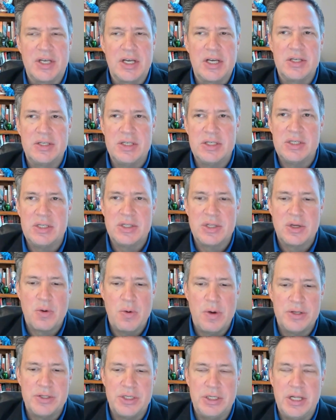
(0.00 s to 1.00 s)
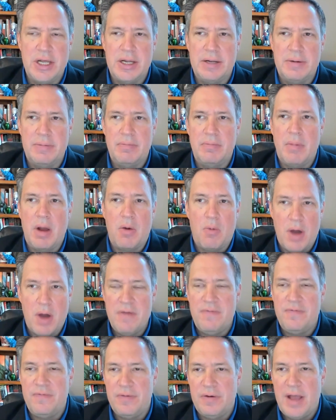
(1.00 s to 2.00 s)
because this is the question that my
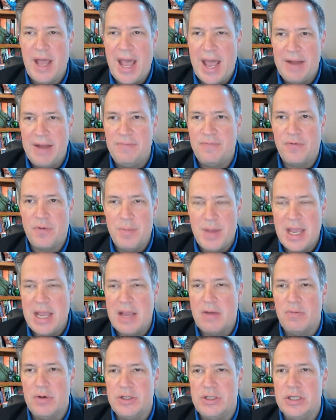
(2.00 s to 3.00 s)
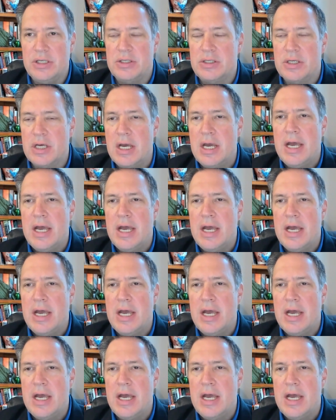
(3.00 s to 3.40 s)
wife had for me, which is,